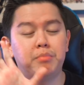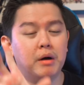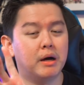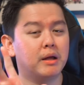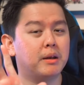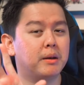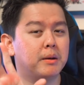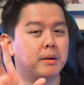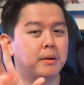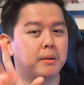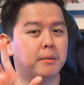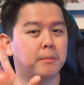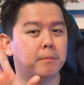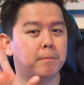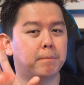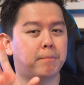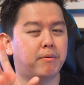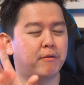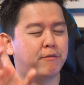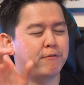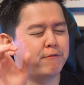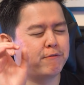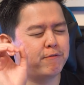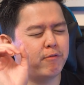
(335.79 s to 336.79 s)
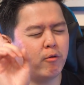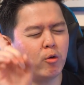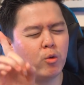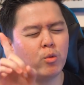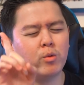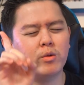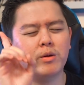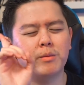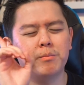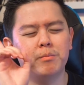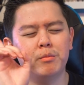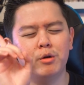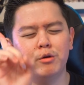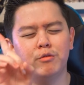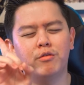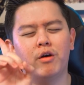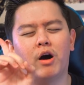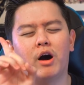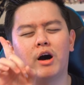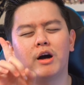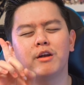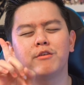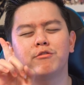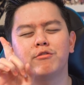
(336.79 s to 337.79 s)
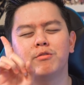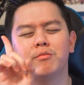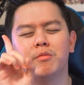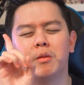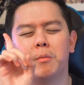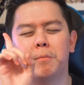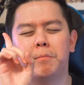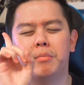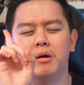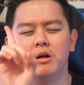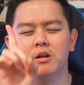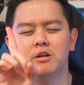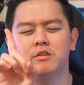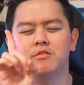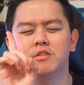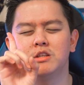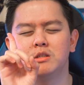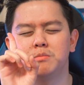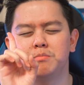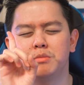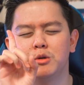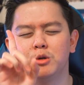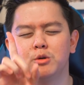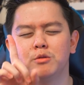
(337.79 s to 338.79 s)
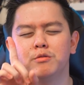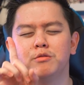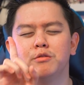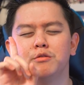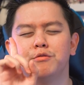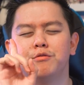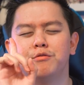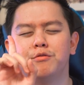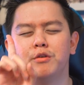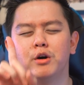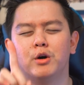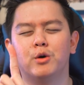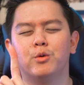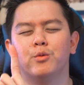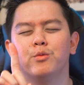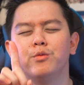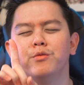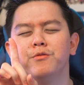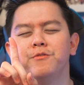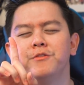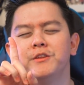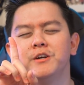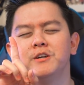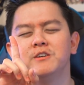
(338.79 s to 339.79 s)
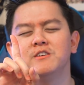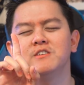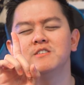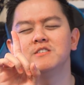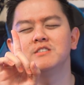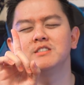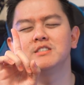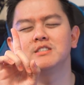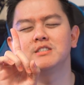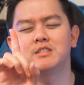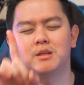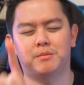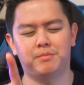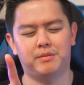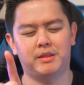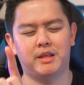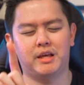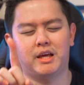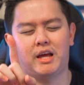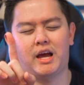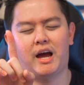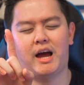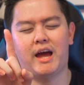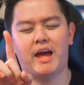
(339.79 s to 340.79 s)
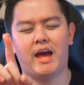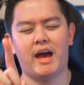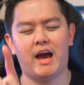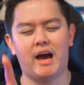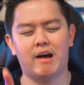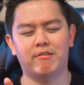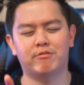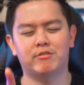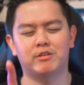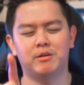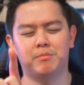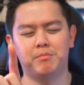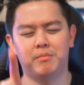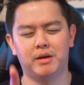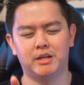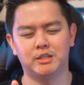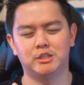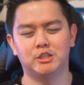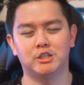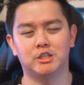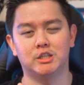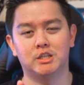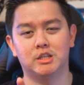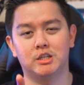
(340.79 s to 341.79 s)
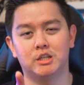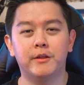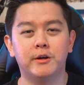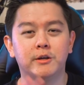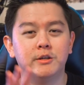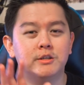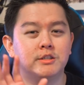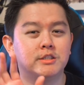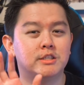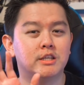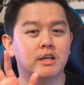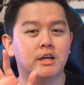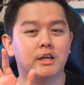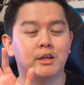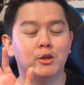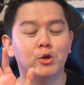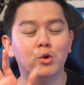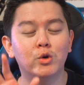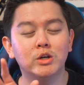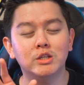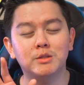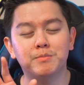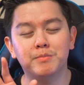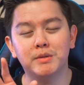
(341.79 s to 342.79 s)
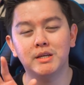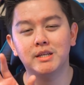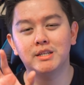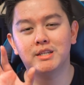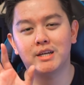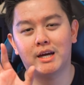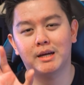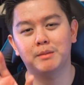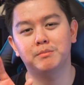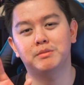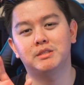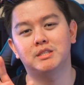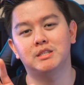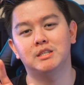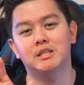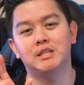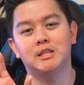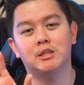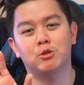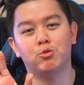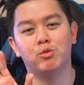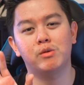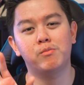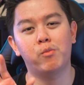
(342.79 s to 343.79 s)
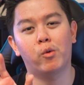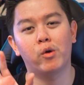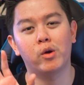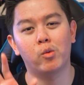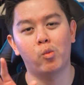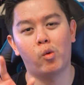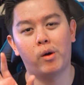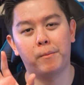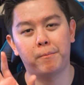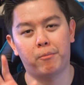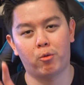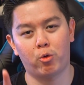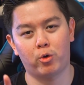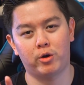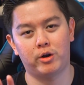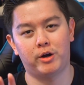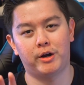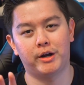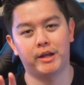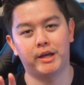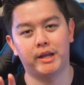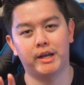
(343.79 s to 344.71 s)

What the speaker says: But before we move on from the build of this beautiful phone, there's something I have to mention. There's a USB Type-C 3.1 port on